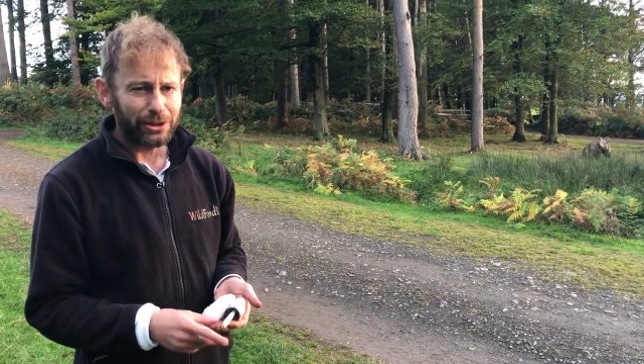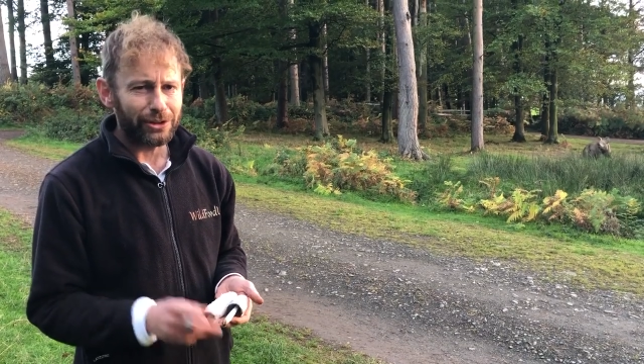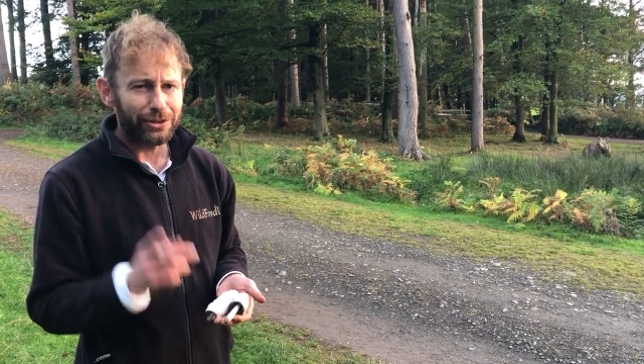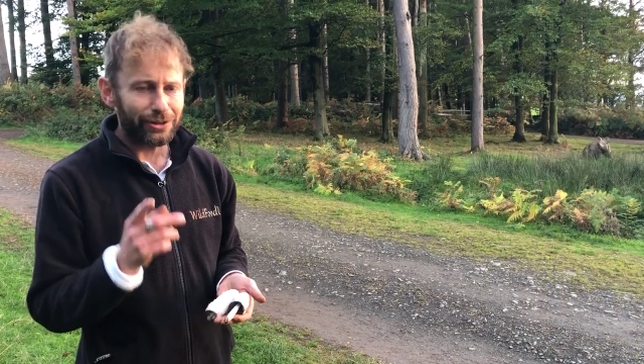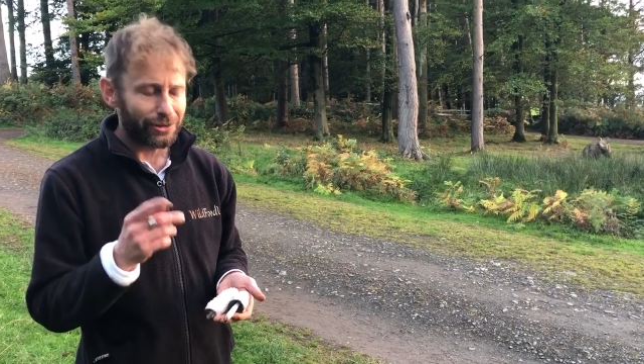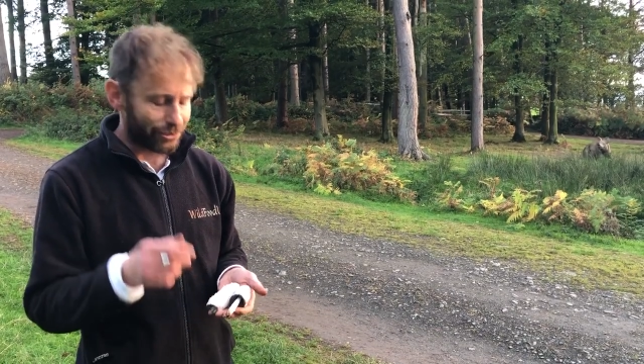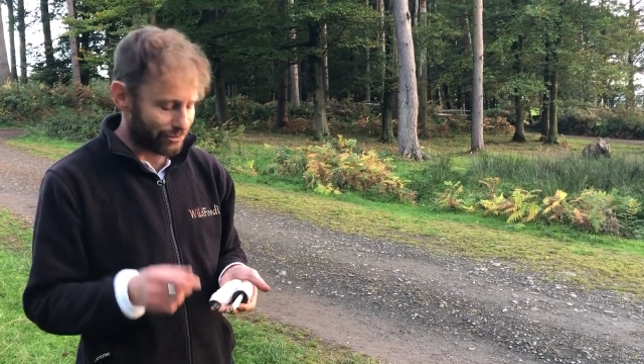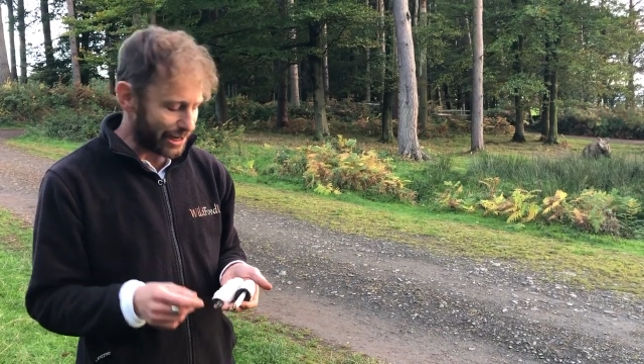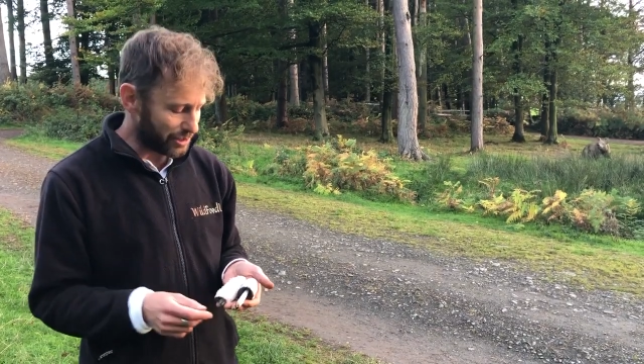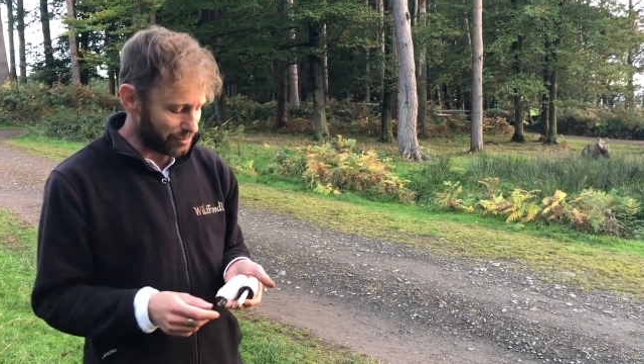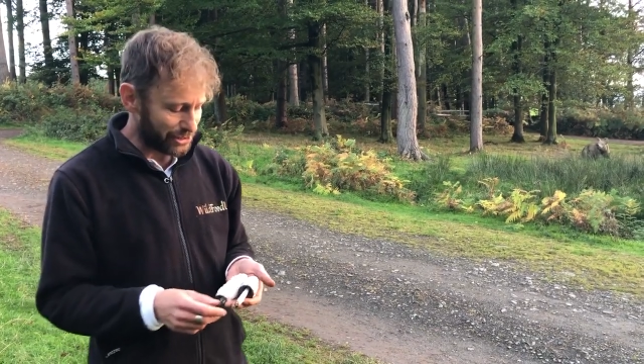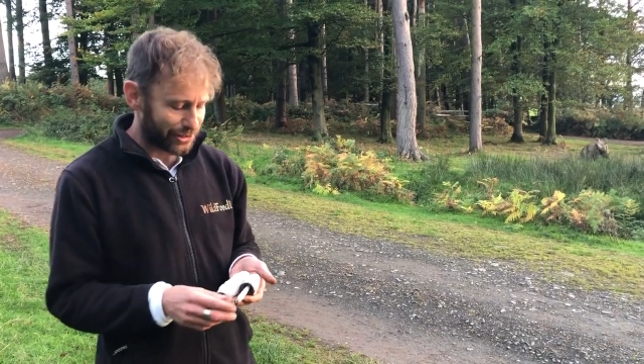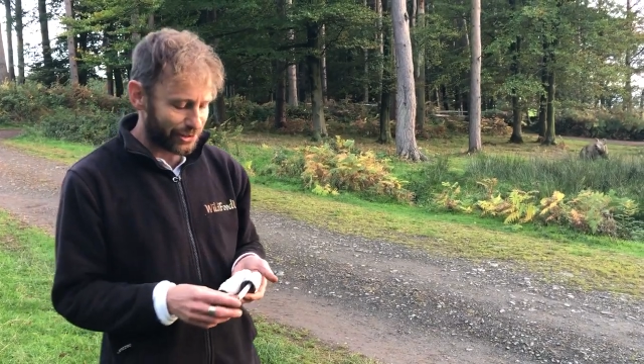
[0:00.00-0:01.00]
but you can
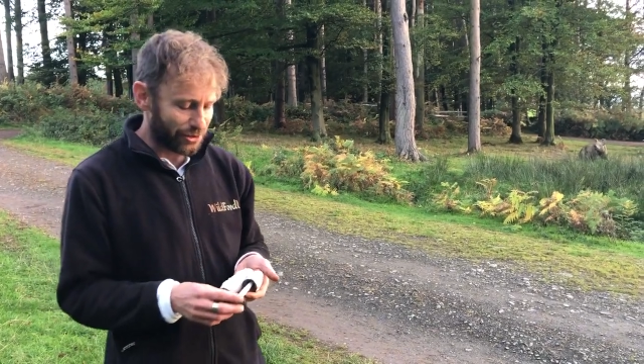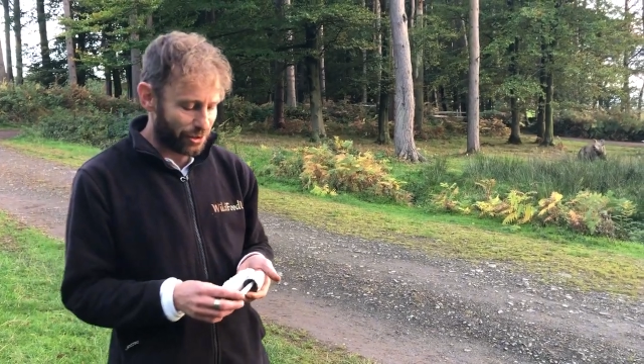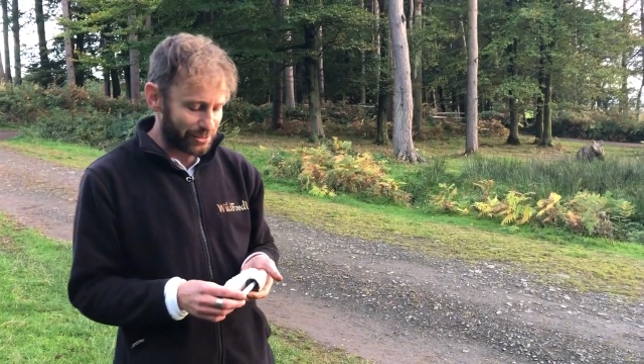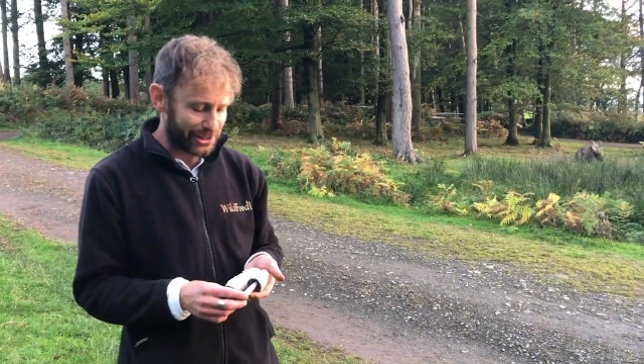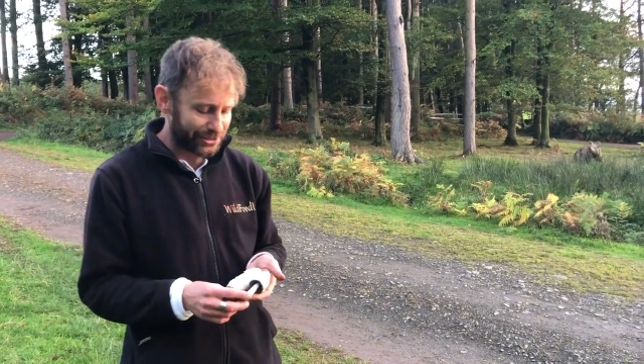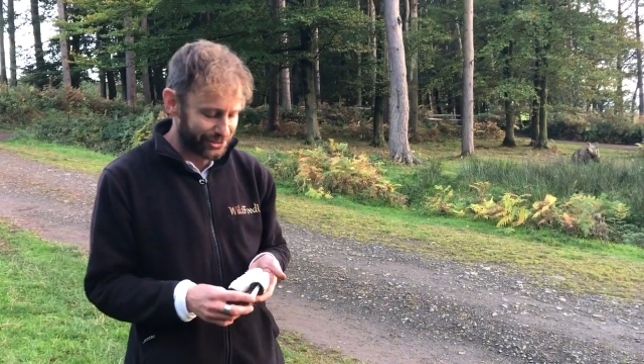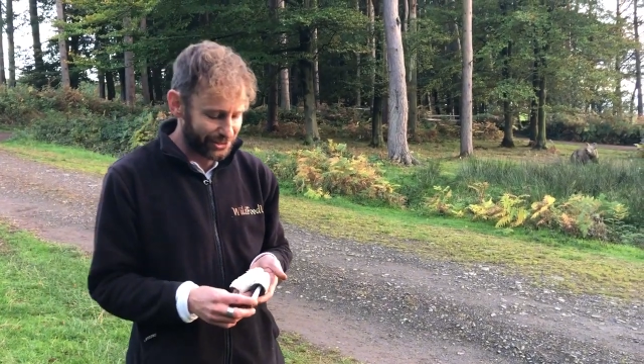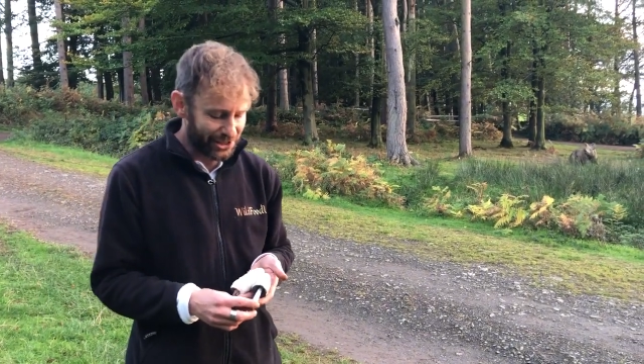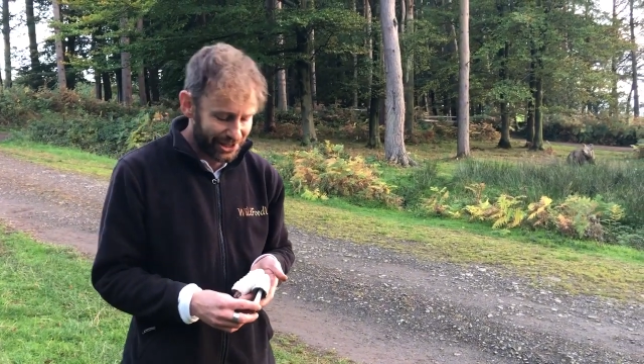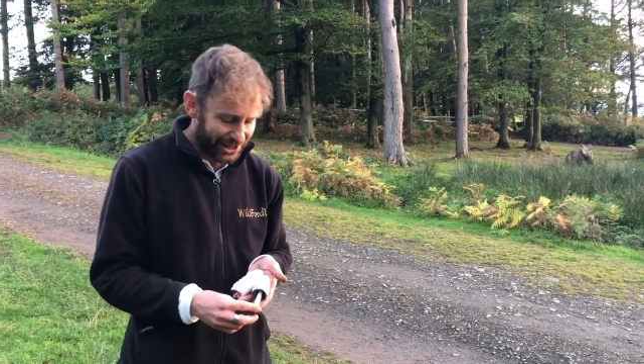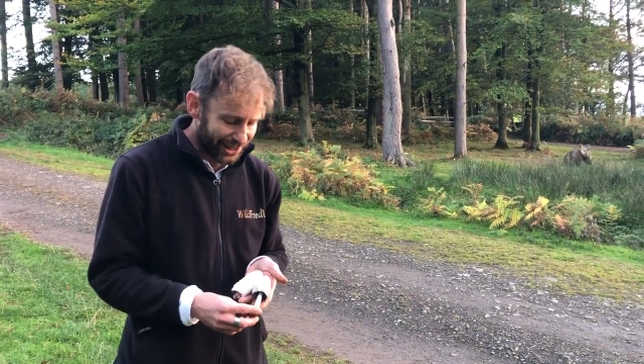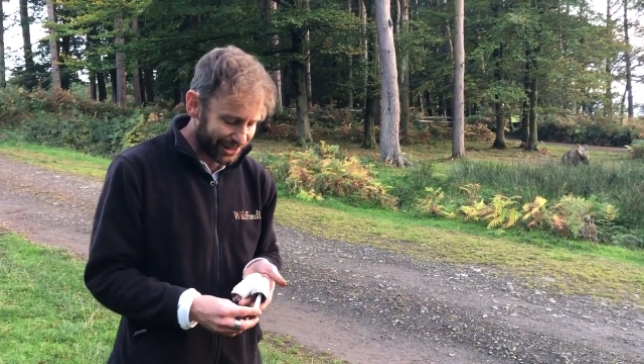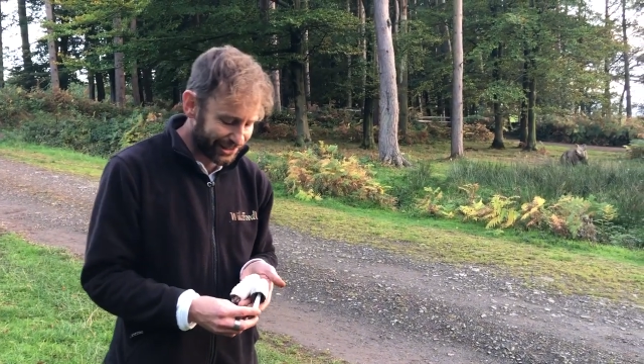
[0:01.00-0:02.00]
correct me in the comments
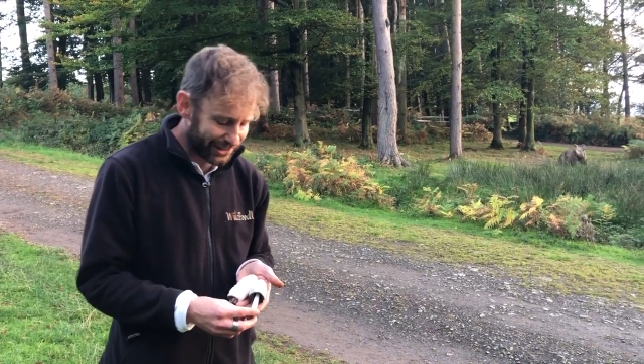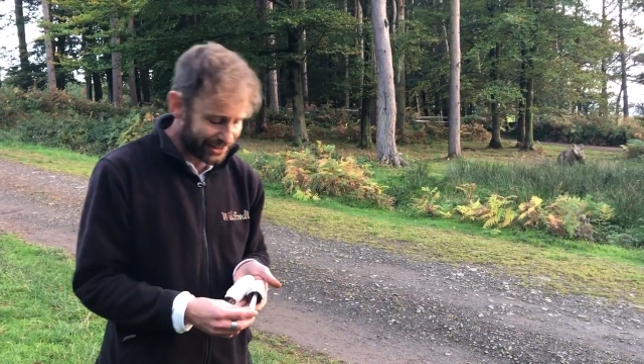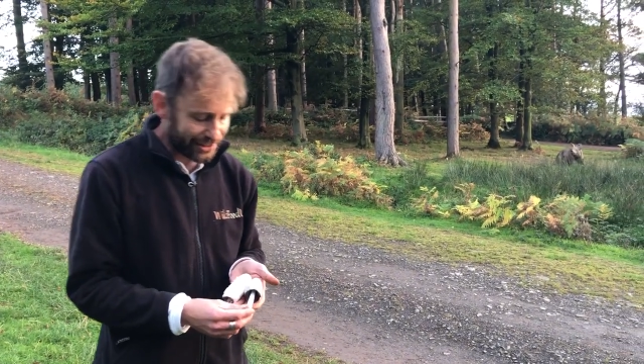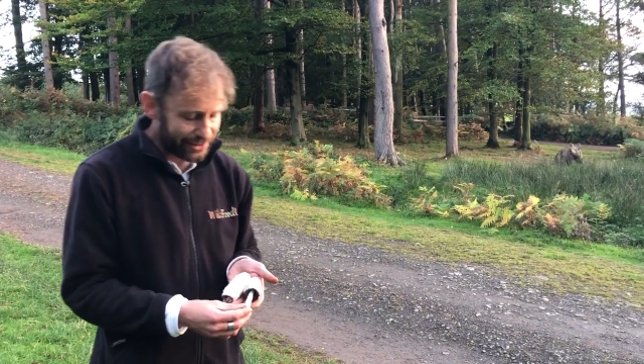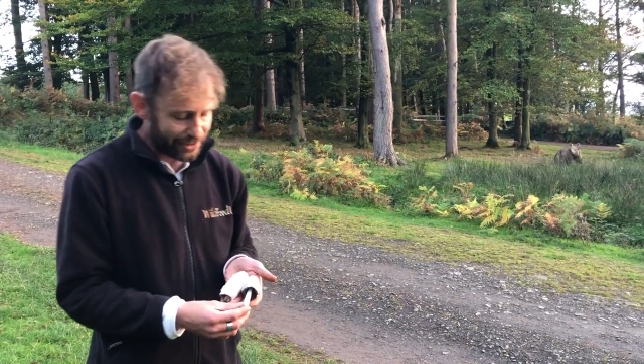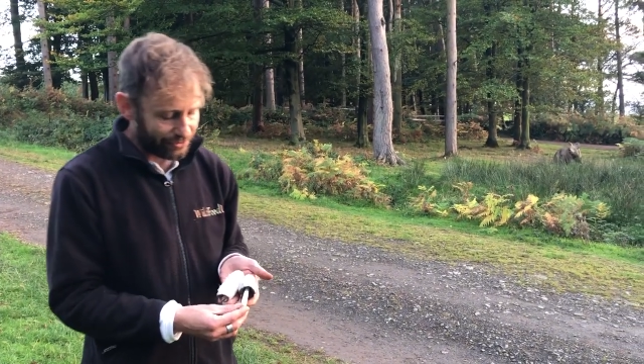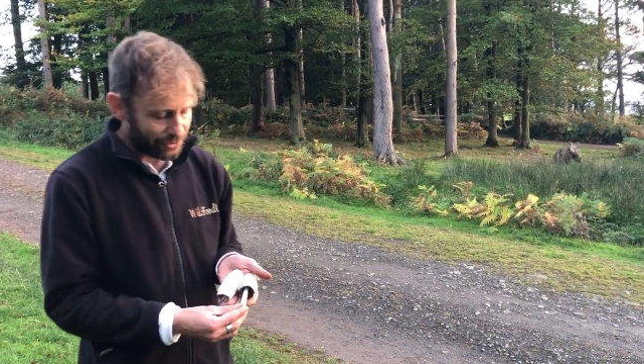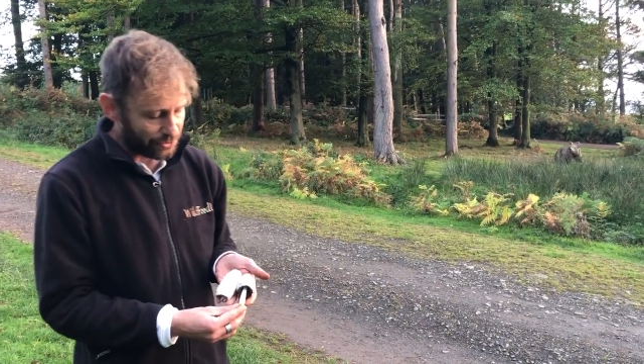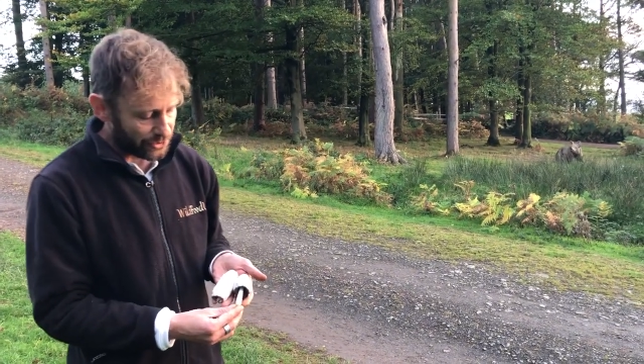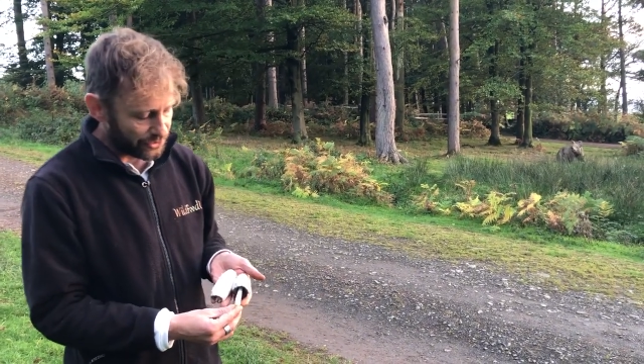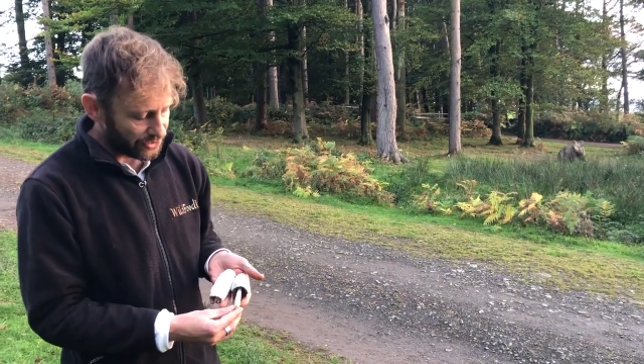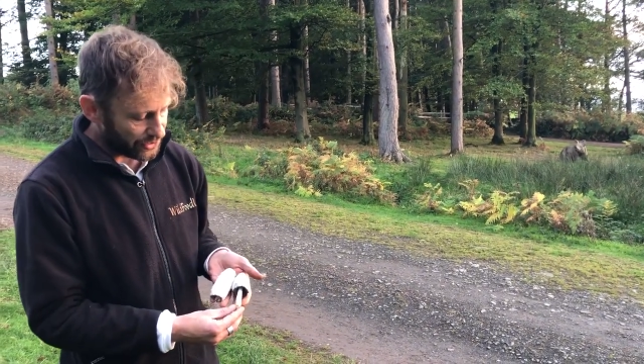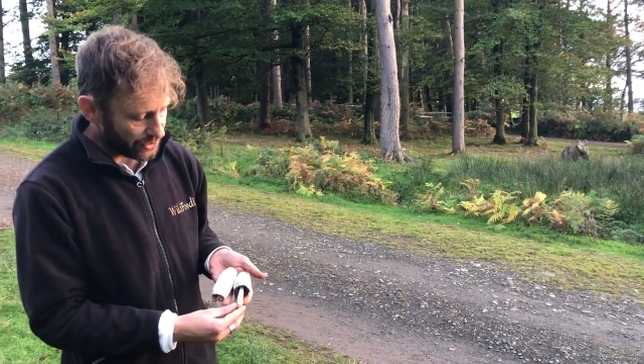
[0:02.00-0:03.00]
underneath if you
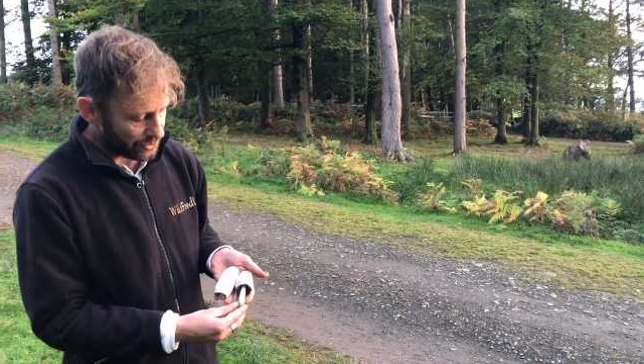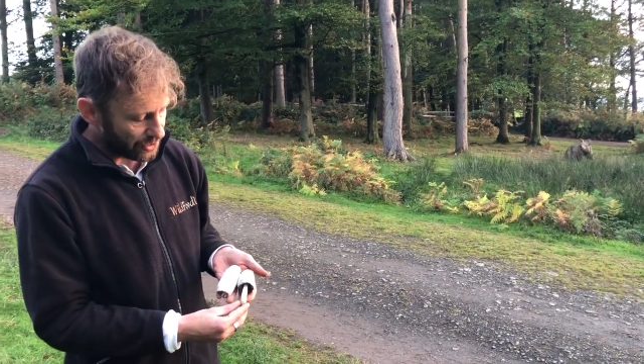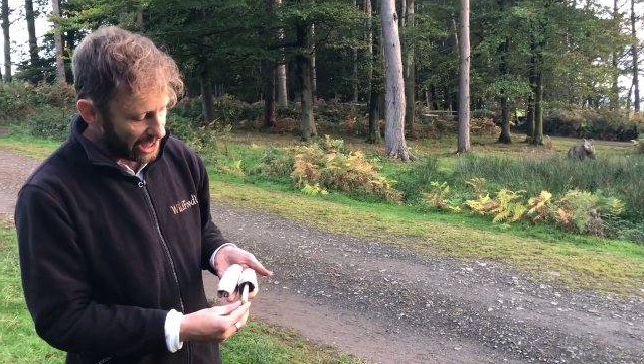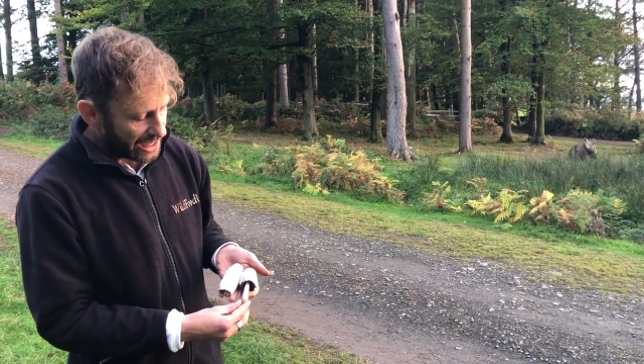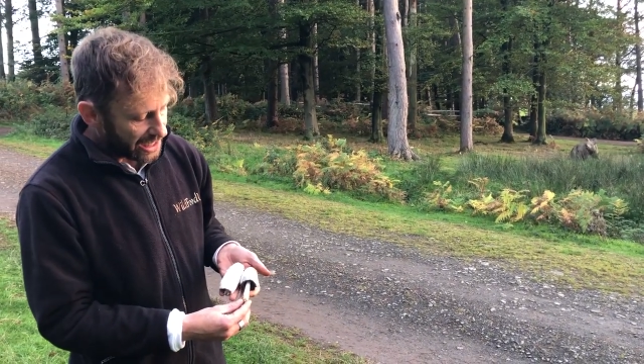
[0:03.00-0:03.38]
want to.